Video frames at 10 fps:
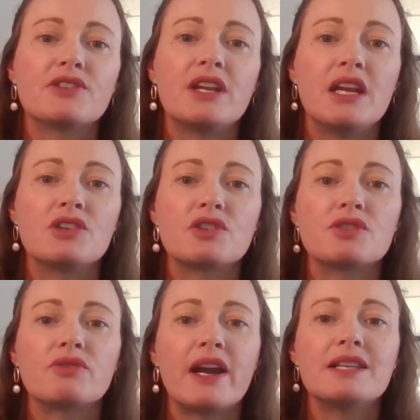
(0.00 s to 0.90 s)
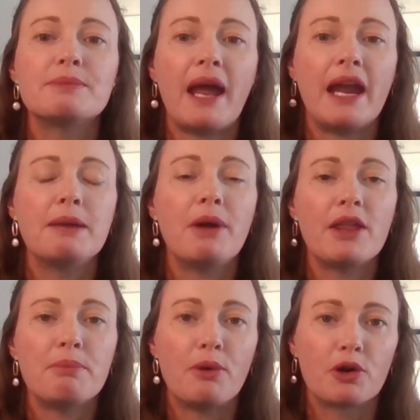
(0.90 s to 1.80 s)
on the interest rates paid by
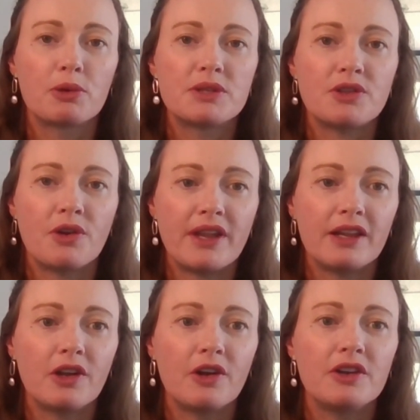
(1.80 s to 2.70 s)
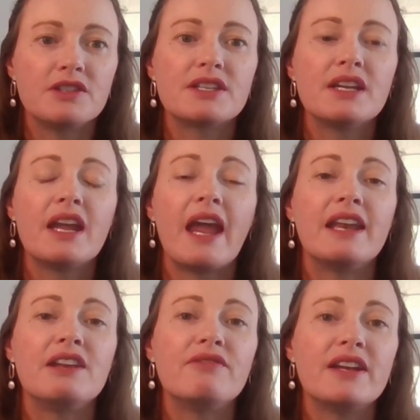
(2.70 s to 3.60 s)
the borrowers on their loans, and
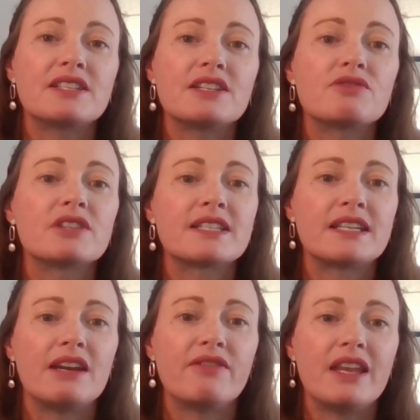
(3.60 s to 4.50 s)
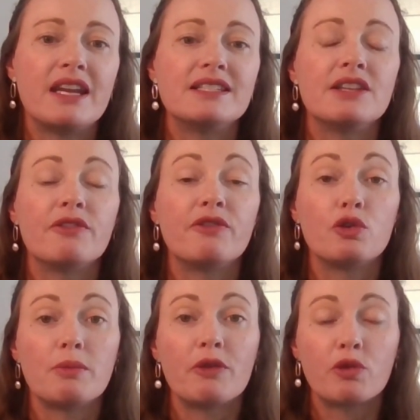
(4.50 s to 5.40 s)
investors receive these in the
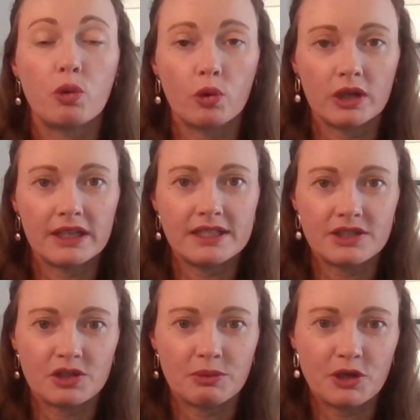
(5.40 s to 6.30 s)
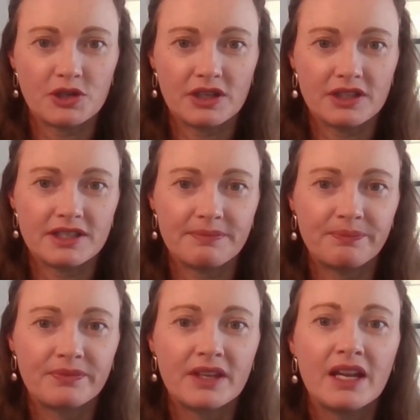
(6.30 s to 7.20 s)
form of quarterly distributions.
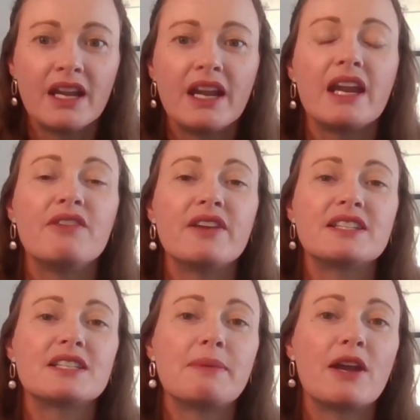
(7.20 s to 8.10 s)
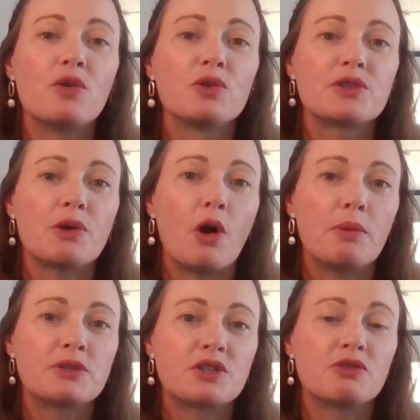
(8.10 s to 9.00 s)
Investors may also
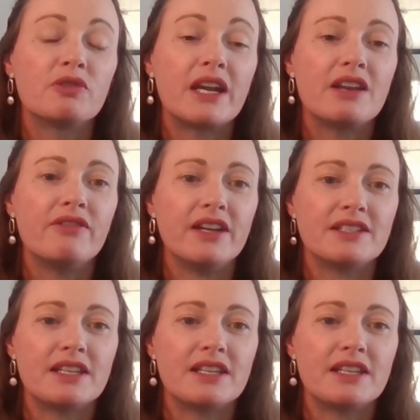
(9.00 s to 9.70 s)
opt to reinvest